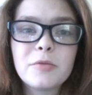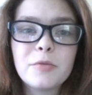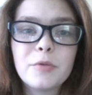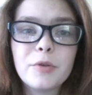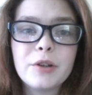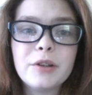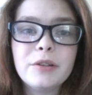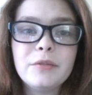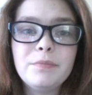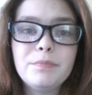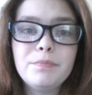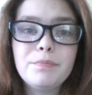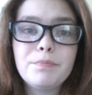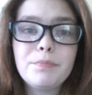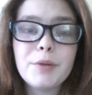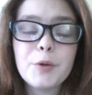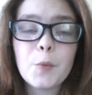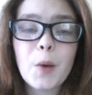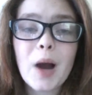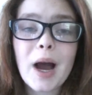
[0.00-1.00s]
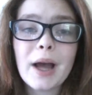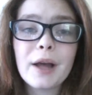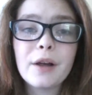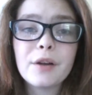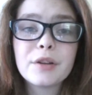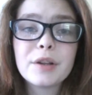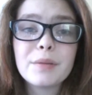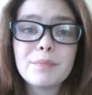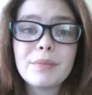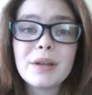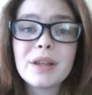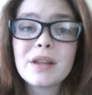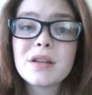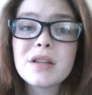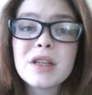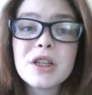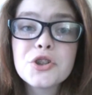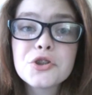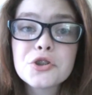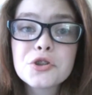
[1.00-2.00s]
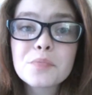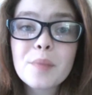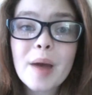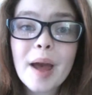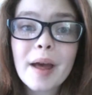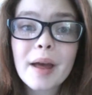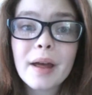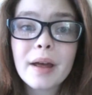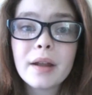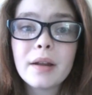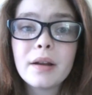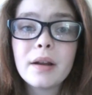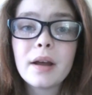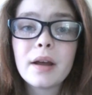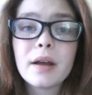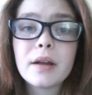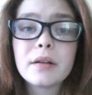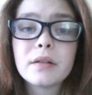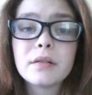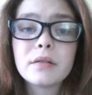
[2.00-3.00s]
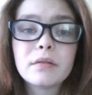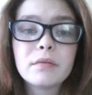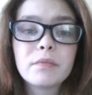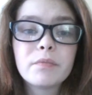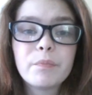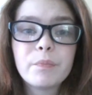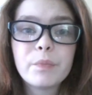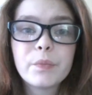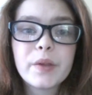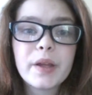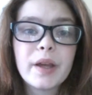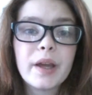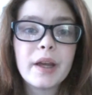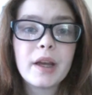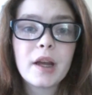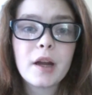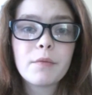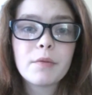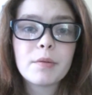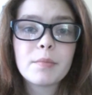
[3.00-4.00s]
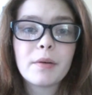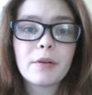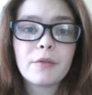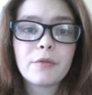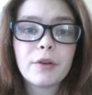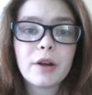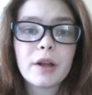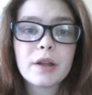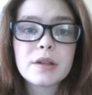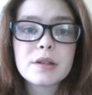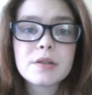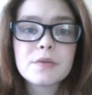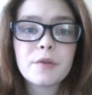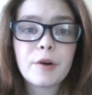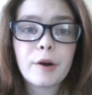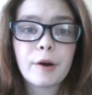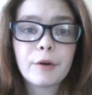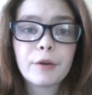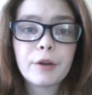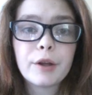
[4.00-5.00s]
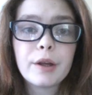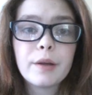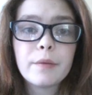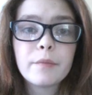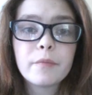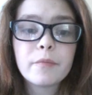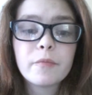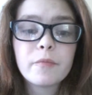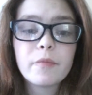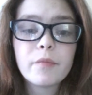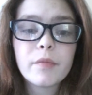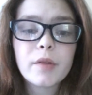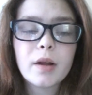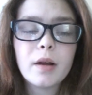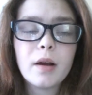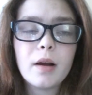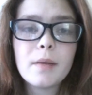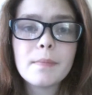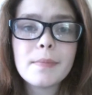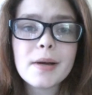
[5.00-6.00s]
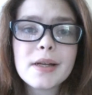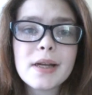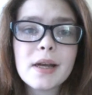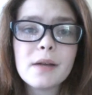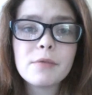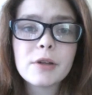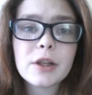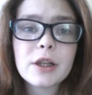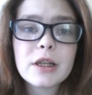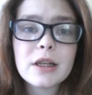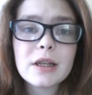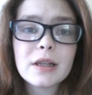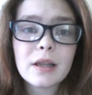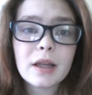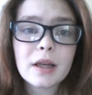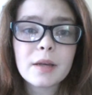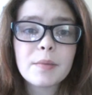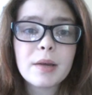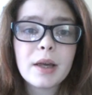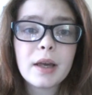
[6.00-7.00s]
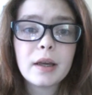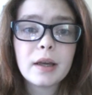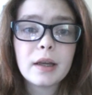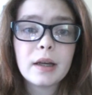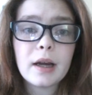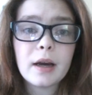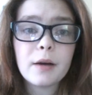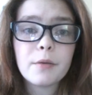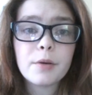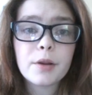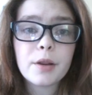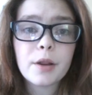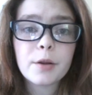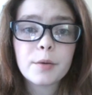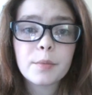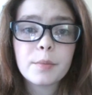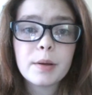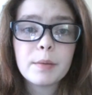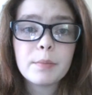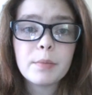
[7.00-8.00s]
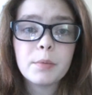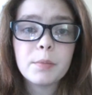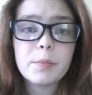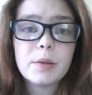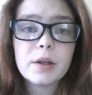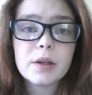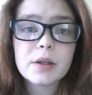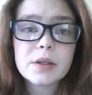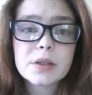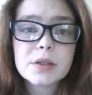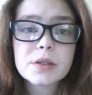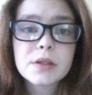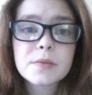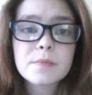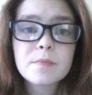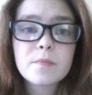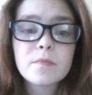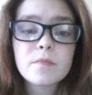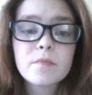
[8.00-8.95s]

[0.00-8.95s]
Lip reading: would be wild and be the teacher's pet and hang out with my friends rarely. My dad really didn't like me hanging out with other people because